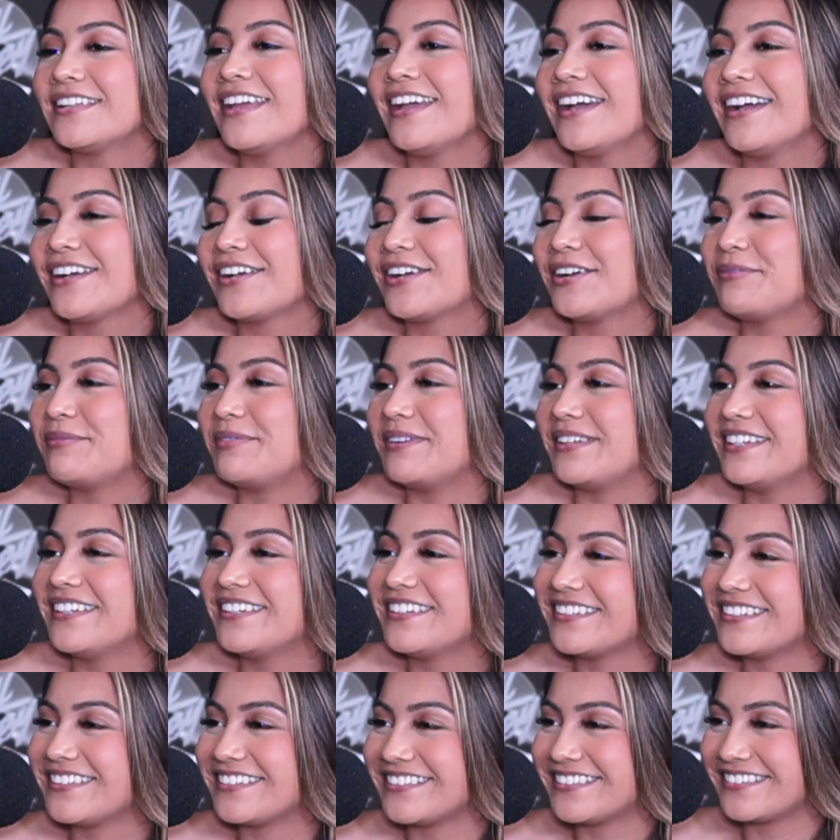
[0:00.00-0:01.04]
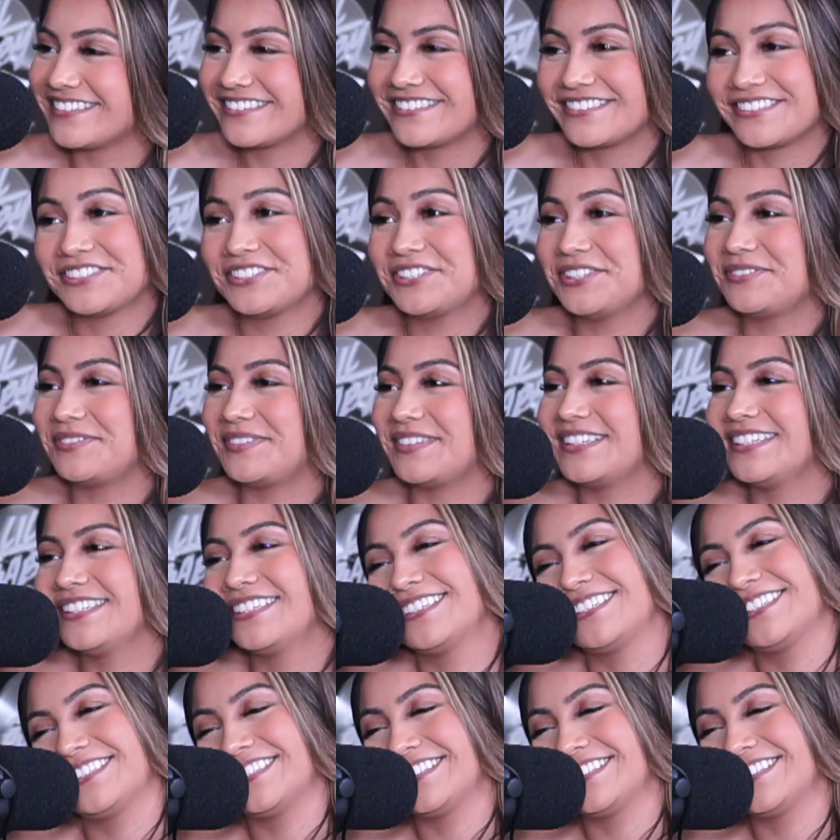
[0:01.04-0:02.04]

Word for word: Yeah, it could be. Could be.